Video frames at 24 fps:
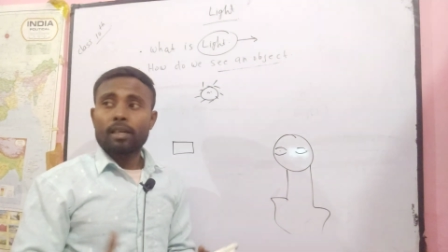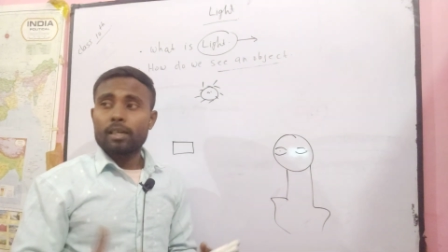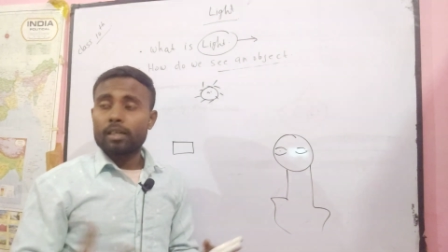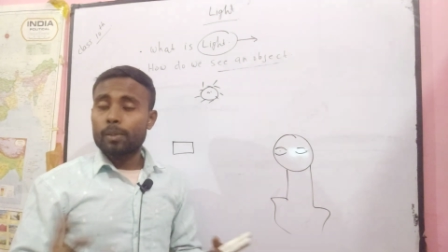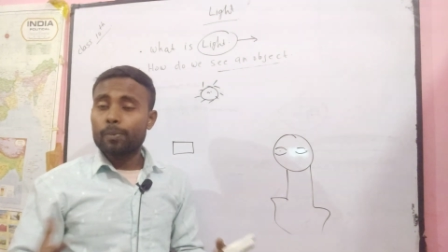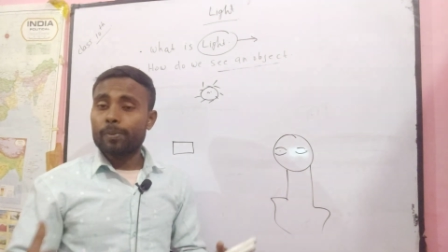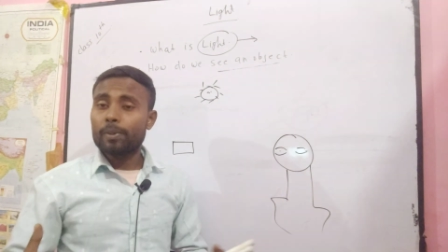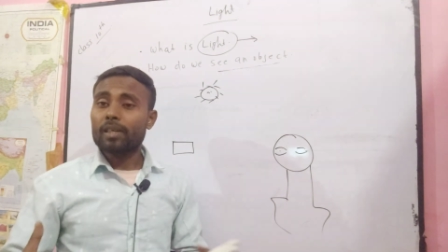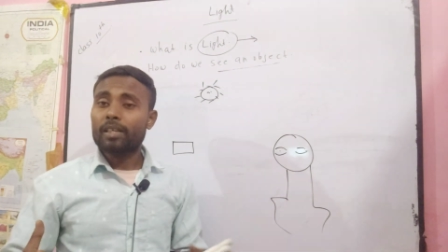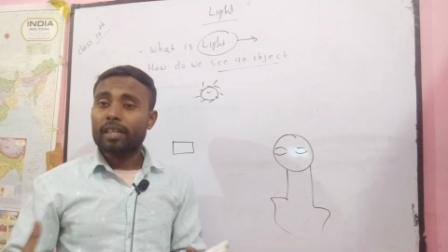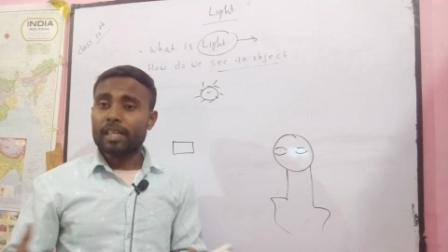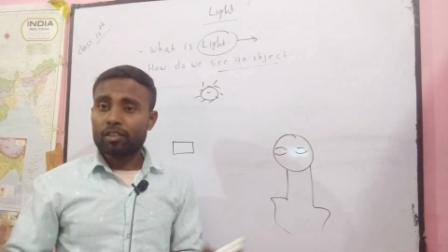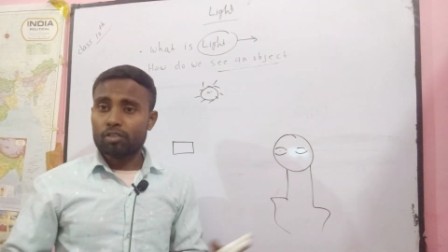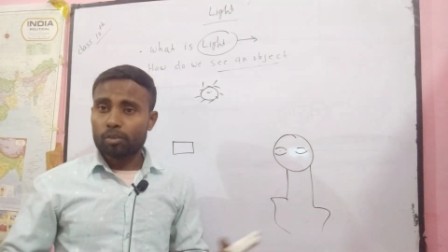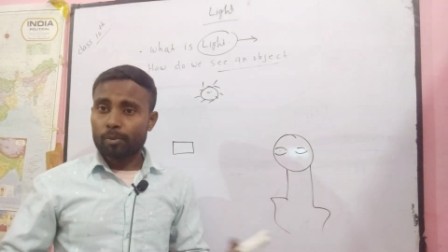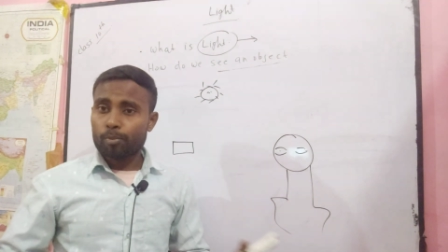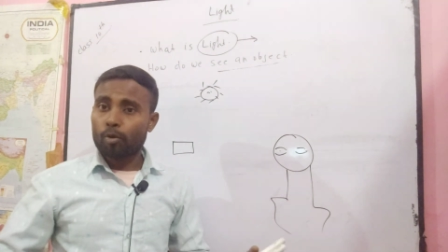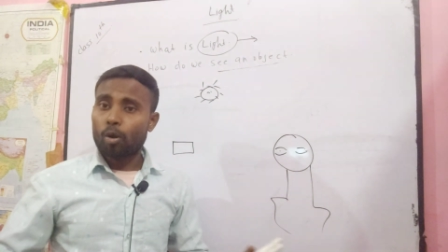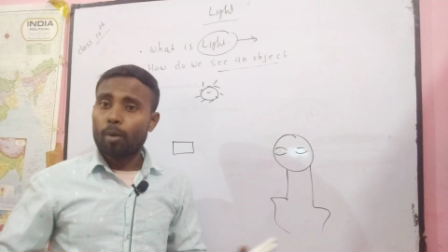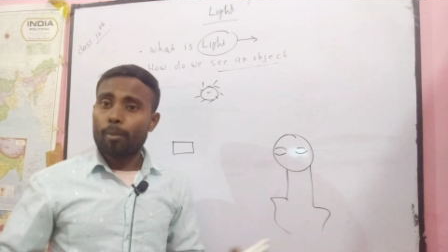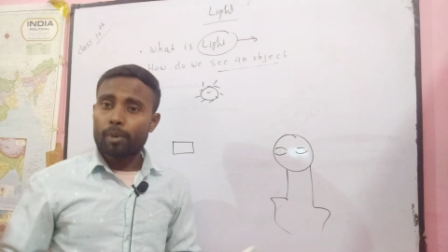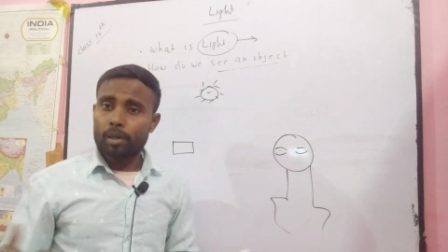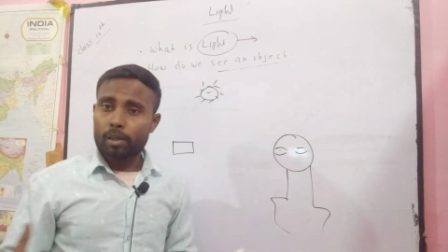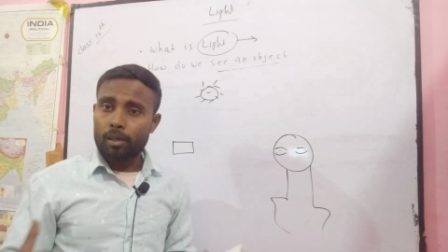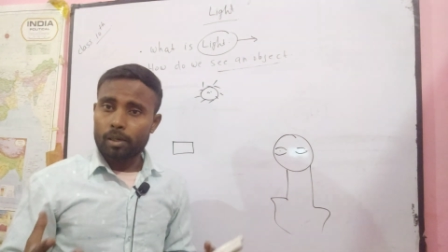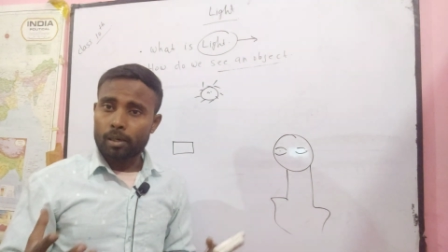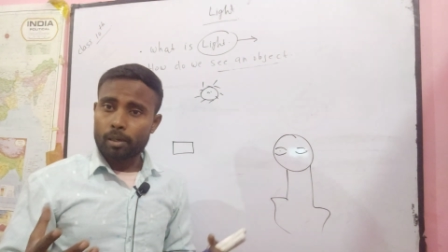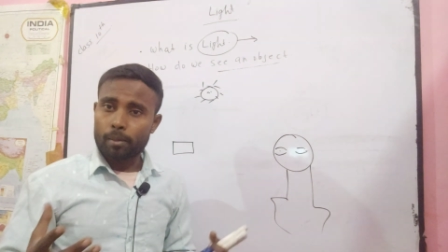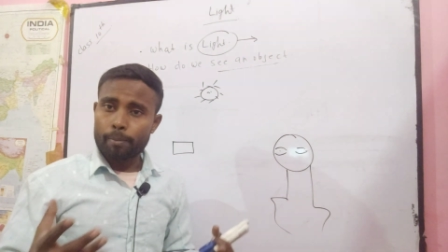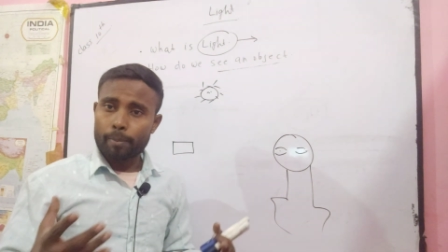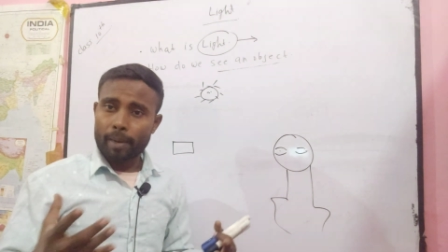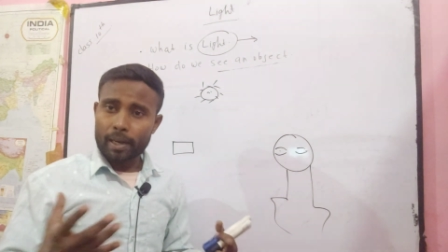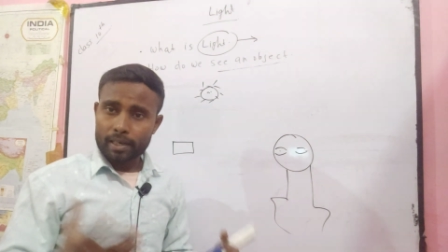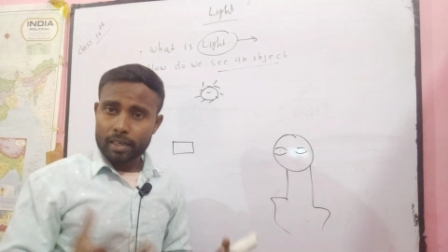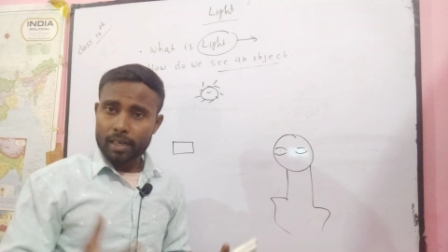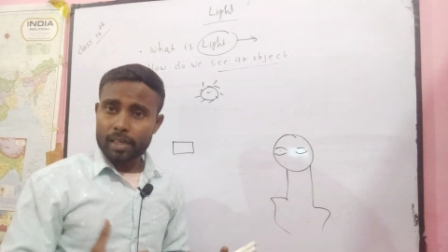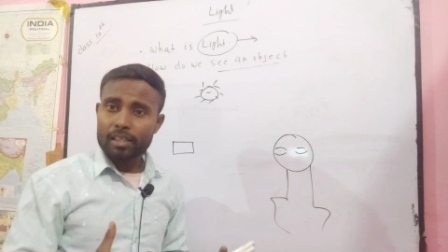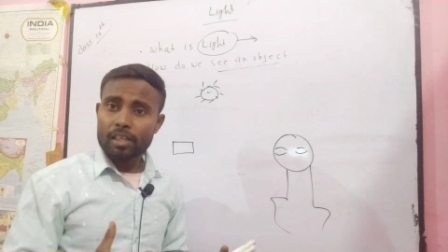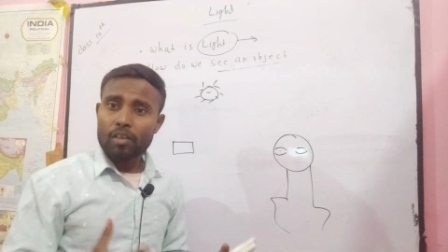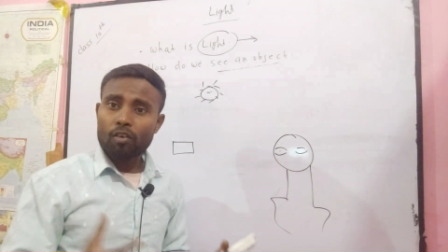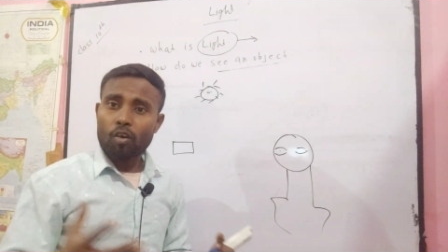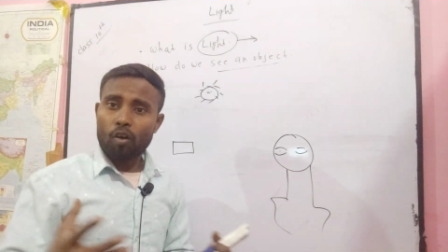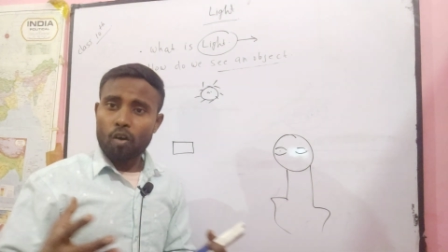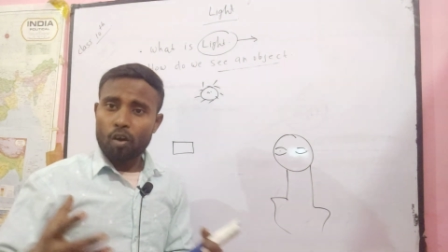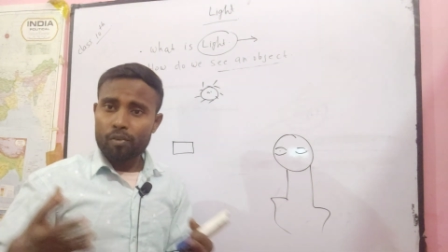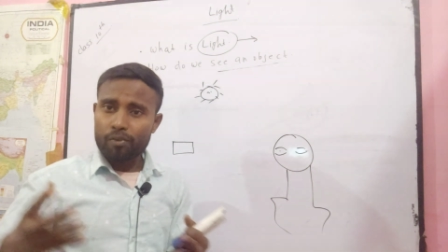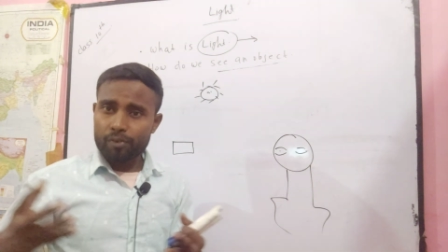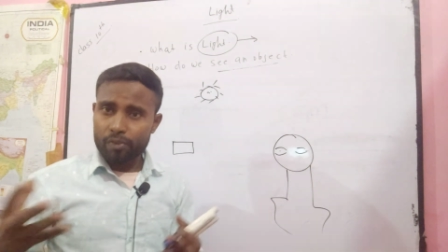different kinds of
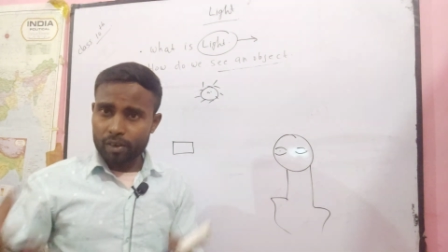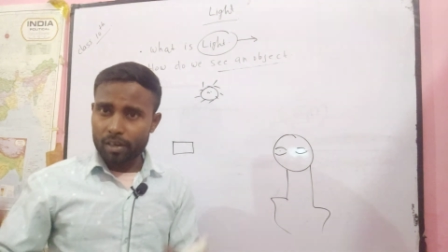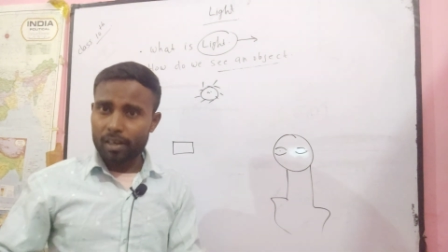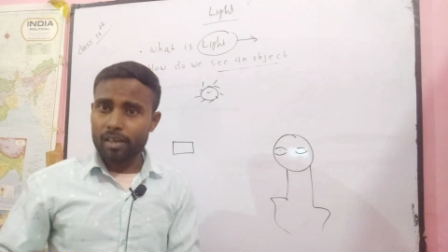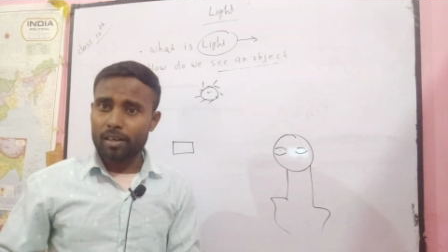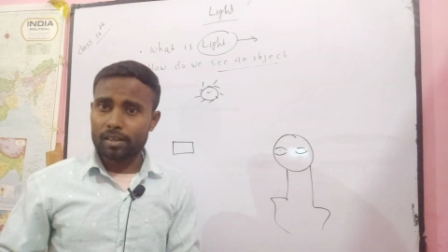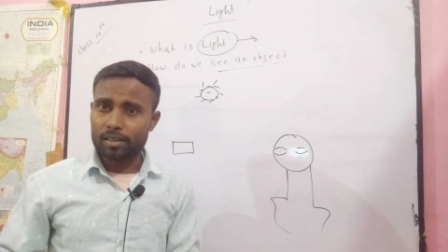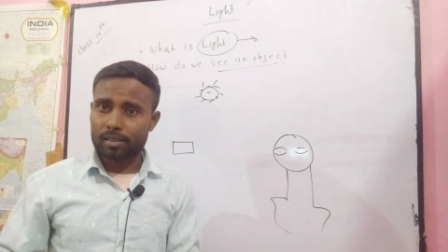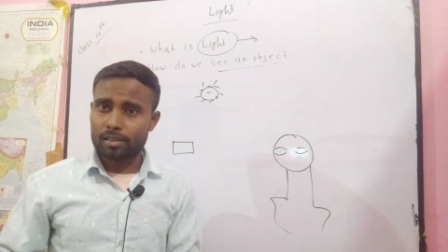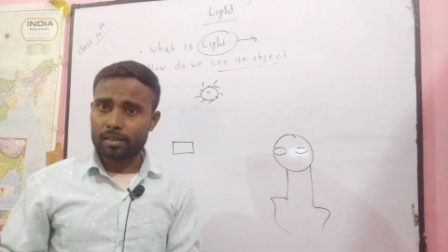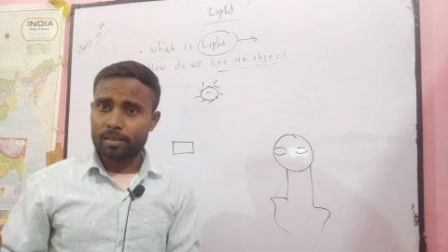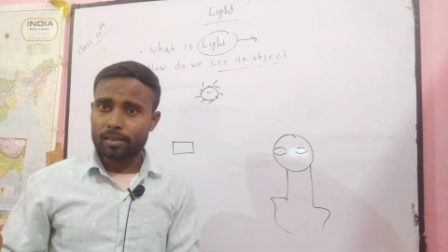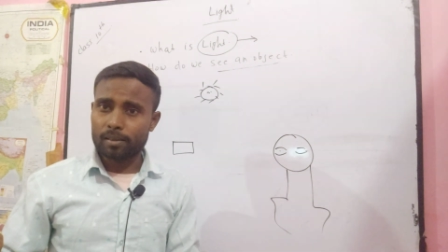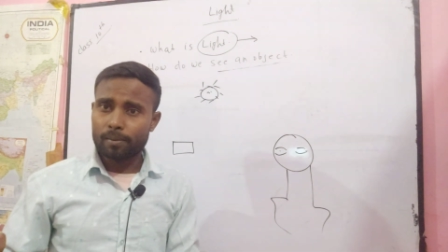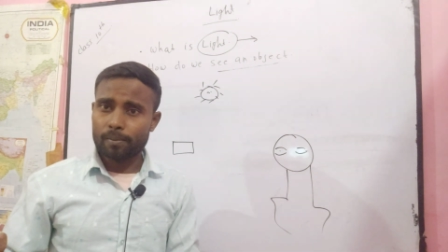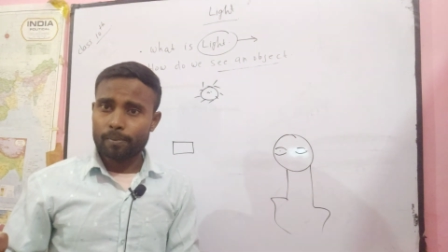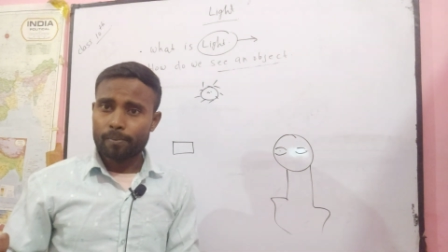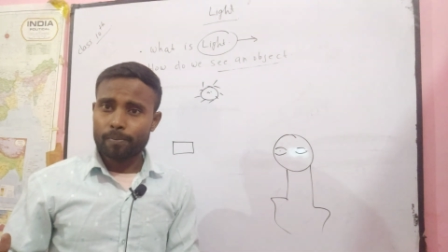material of earth,